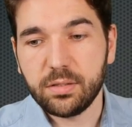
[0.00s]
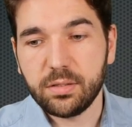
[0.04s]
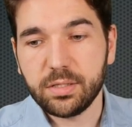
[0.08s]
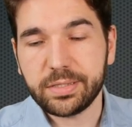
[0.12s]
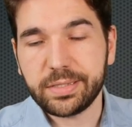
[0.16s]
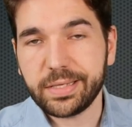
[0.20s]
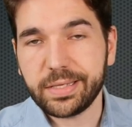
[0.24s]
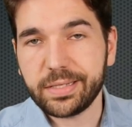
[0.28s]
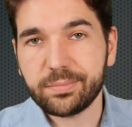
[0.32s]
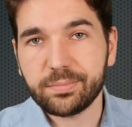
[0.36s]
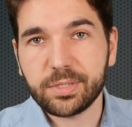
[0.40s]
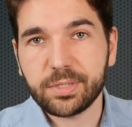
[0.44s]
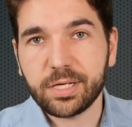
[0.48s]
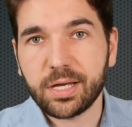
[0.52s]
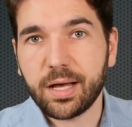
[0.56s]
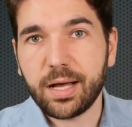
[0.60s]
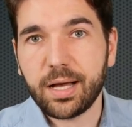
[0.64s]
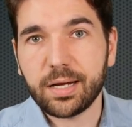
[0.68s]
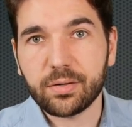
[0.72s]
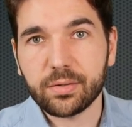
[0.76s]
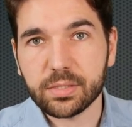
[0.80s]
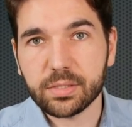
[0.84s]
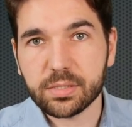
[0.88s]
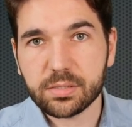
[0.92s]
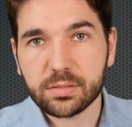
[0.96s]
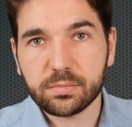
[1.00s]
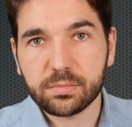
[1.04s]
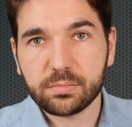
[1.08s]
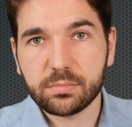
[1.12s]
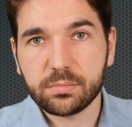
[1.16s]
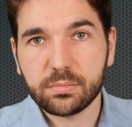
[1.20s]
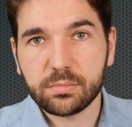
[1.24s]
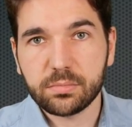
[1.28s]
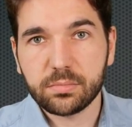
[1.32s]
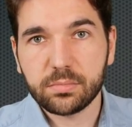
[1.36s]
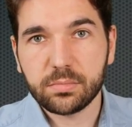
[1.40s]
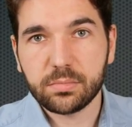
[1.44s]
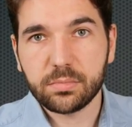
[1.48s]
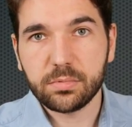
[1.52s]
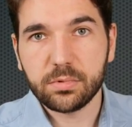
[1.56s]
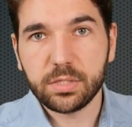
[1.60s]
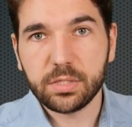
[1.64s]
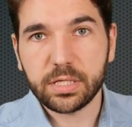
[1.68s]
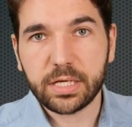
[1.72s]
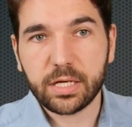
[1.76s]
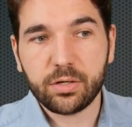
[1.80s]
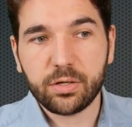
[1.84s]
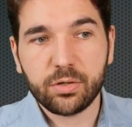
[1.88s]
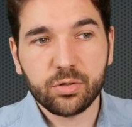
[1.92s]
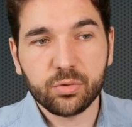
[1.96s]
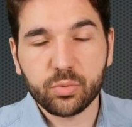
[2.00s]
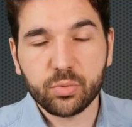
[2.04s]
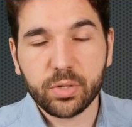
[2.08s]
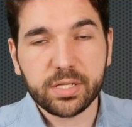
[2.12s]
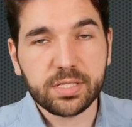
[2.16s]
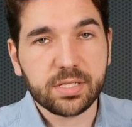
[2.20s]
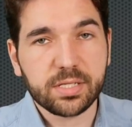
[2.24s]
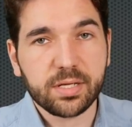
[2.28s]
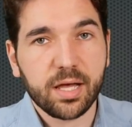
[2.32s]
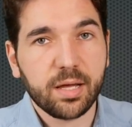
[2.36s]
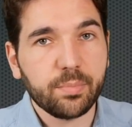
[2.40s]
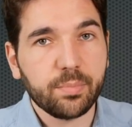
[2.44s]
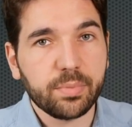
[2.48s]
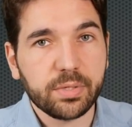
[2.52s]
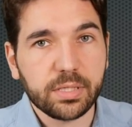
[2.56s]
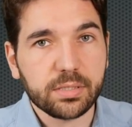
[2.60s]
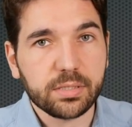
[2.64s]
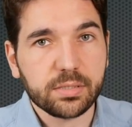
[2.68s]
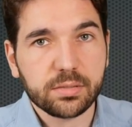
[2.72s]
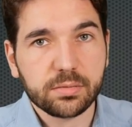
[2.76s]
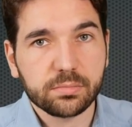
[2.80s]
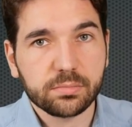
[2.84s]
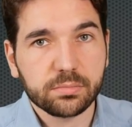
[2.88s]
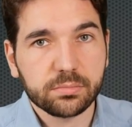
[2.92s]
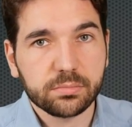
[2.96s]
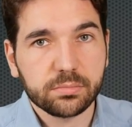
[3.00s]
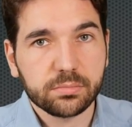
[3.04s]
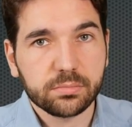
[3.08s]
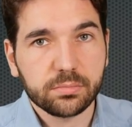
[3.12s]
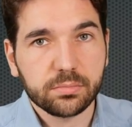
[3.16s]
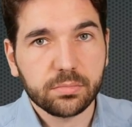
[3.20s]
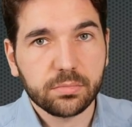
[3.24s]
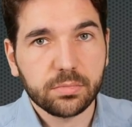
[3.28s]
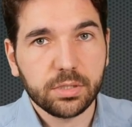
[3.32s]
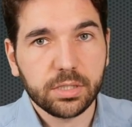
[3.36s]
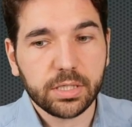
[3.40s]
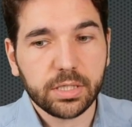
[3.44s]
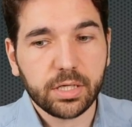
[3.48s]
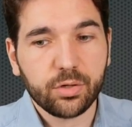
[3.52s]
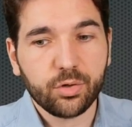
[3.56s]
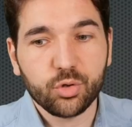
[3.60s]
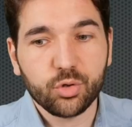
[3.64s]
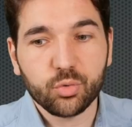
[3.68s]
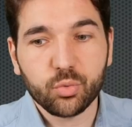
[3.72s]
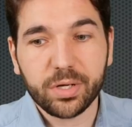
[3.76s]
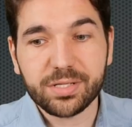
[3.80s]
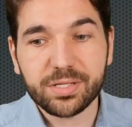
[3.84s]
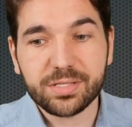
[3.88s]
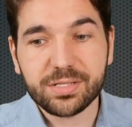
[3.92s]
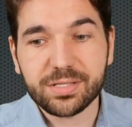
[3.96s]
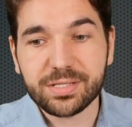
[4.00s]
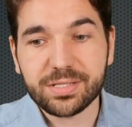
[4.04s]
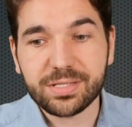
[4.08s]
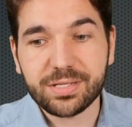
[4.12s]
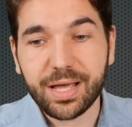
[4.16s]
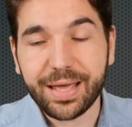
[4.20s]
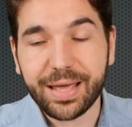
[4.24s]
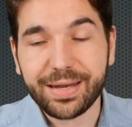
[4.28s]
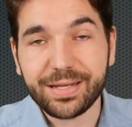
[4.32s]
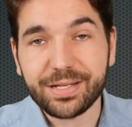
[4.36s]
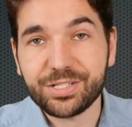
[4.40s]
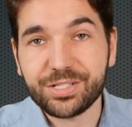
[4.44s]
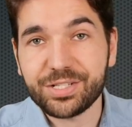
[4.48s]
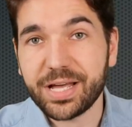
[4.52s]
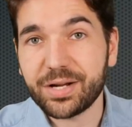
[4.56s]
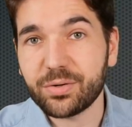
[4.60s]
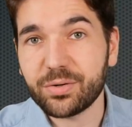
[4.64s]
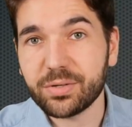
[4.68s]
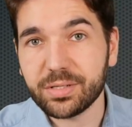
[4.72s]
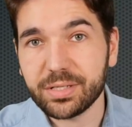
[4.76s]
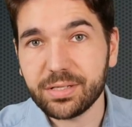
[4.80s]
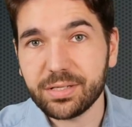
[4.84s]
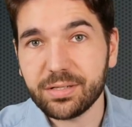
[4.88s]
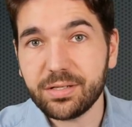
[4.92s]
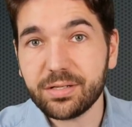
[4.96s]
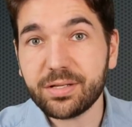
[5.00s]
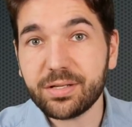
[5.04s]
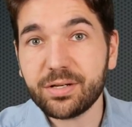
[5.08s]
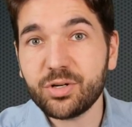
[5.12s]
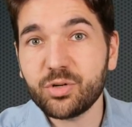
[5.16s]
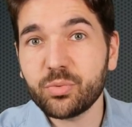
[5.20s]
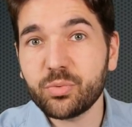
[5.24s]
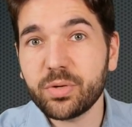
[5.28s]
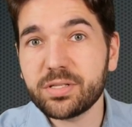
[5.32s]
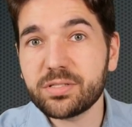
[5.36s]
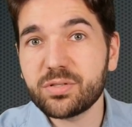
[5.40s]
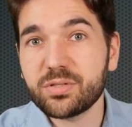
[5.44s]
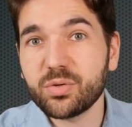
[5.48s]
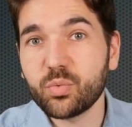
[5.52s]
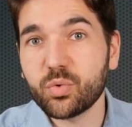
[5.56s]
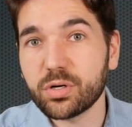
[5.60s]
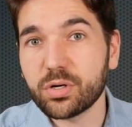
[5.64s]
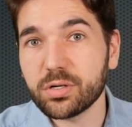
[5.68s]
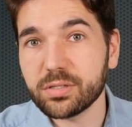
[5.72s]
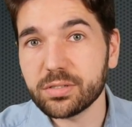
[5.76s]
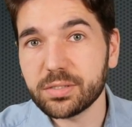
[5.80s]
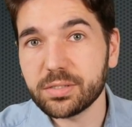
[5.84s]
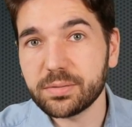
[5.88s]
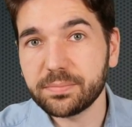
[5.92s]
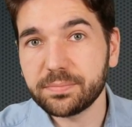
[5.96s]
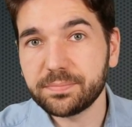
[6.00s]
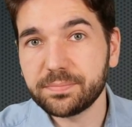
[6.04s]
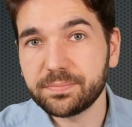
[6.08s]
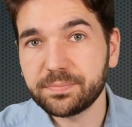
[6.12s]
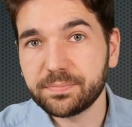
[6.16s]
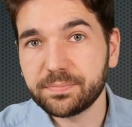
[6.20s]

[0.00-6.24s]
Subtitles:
Look at Congress. Look at who runs companies. Look at who runs society generally. Look at who runs the world.